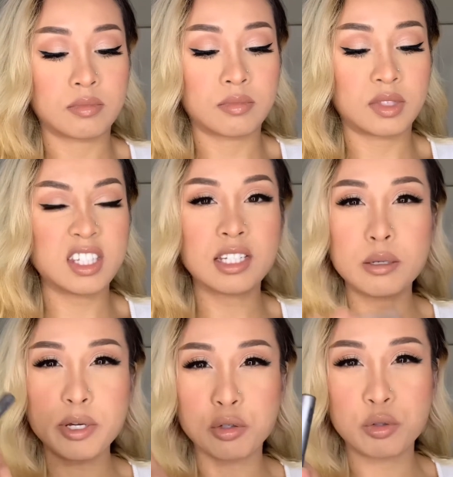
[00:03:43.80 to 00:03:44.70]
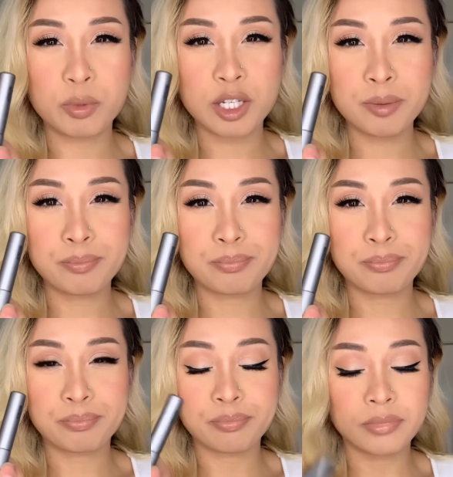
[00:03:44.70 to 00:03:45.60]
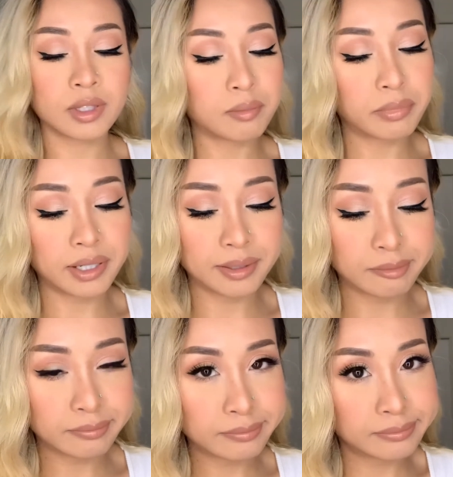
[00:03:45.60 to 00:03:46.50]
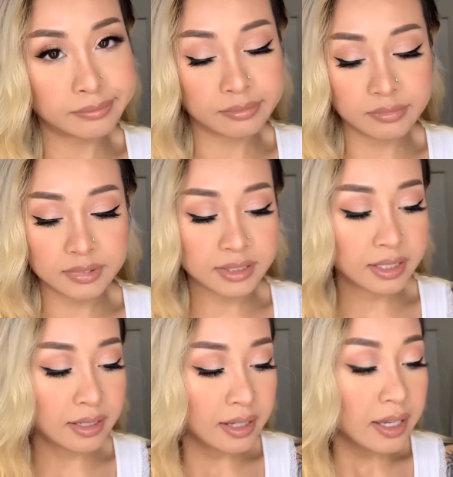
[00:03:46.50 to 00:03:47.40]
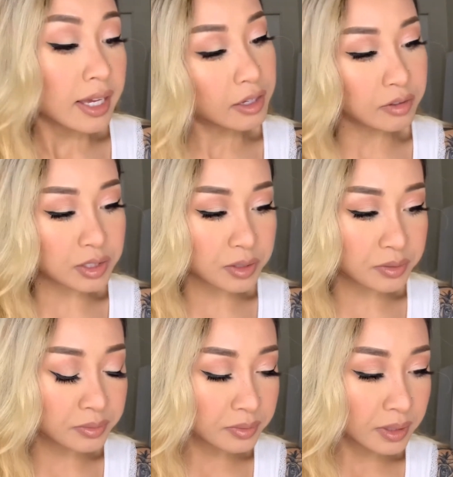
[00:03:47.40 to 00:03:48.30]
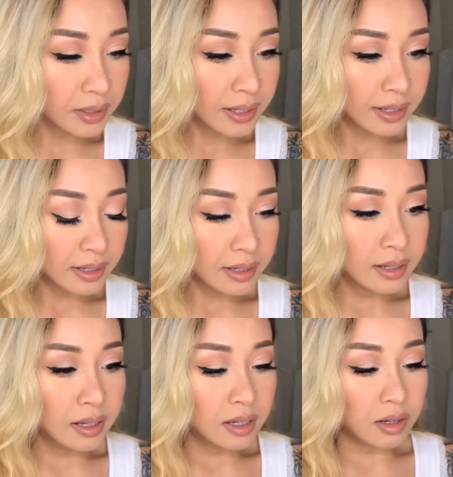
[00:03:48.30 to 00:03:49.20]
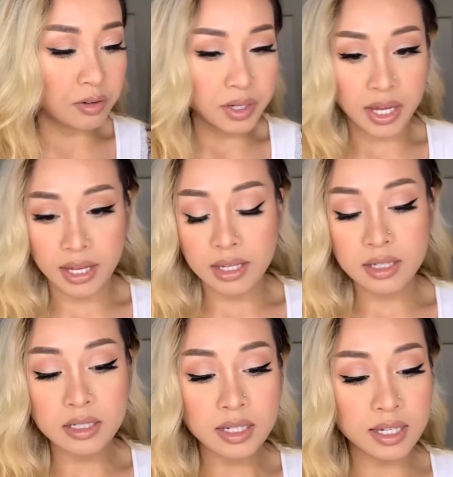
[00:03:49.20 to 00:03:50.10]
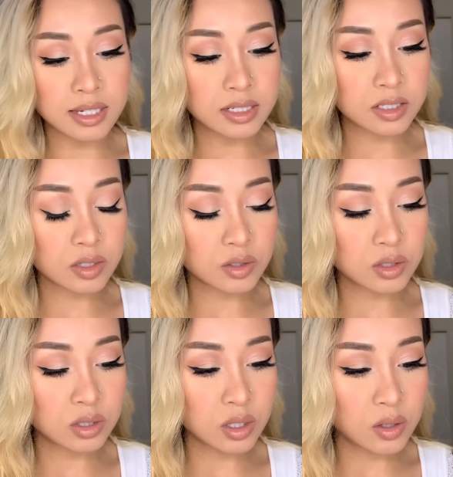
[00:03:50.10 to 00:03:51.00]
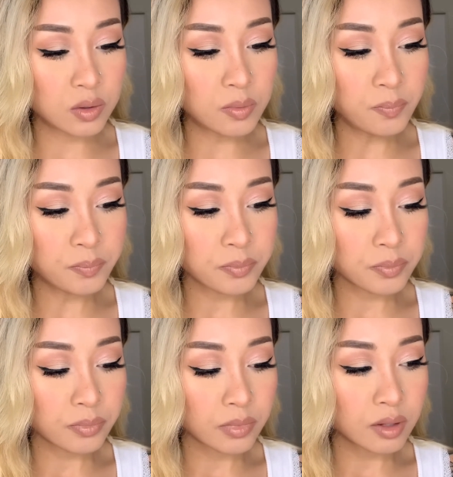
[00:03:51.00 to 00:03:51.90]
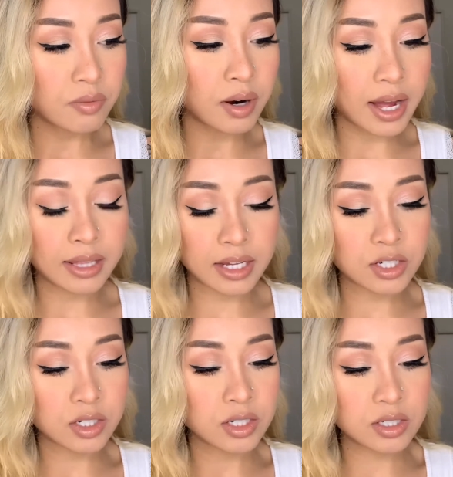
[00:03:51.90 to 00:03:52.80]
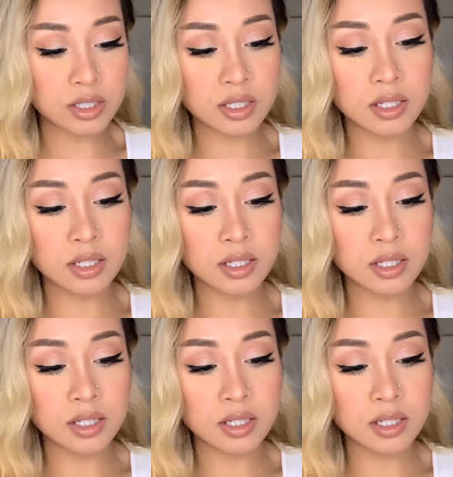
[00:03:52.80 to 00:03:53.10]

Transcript: It's a little bit goopy, but it'll do. Okay, and so for eyelashes,